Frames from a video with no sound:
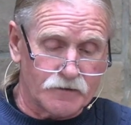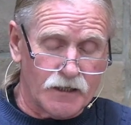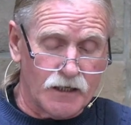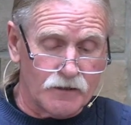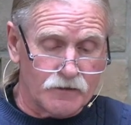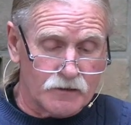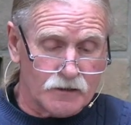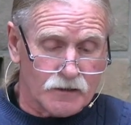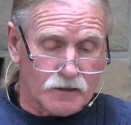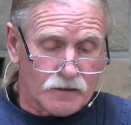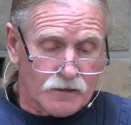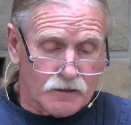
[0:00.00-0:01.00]
day that
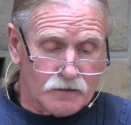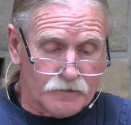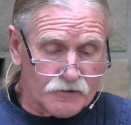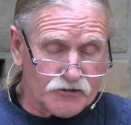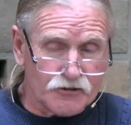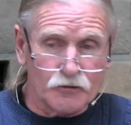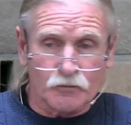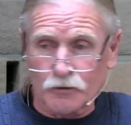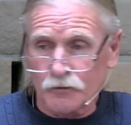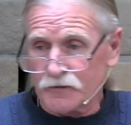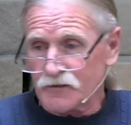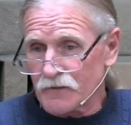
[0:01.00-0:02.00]
there's still
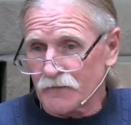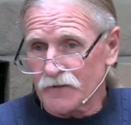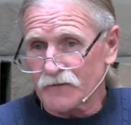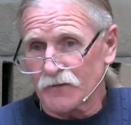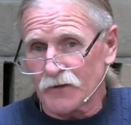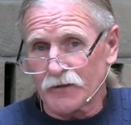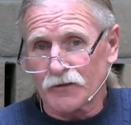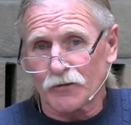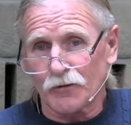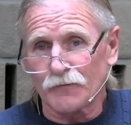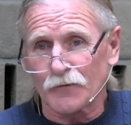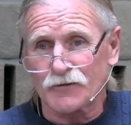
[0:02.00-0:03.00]
ruins of this very
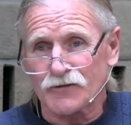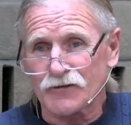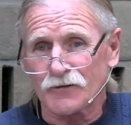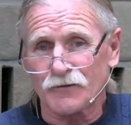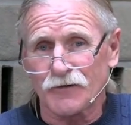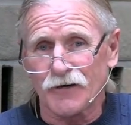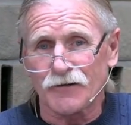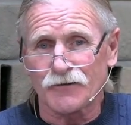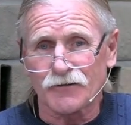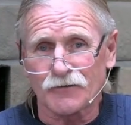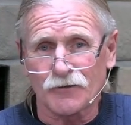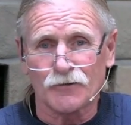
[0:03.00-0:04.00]
covert still there. You
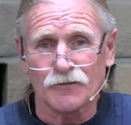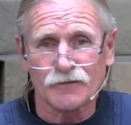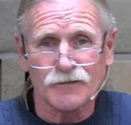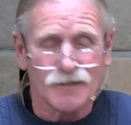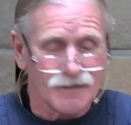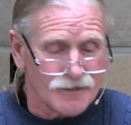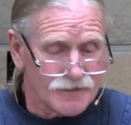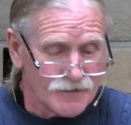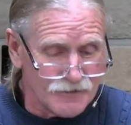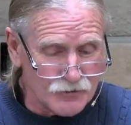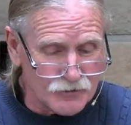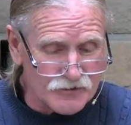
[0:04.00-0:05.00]
can go and
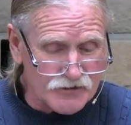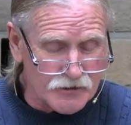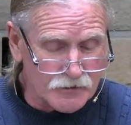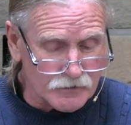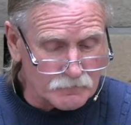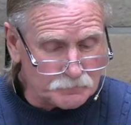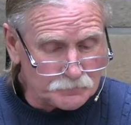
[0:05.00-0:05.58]
you can see it.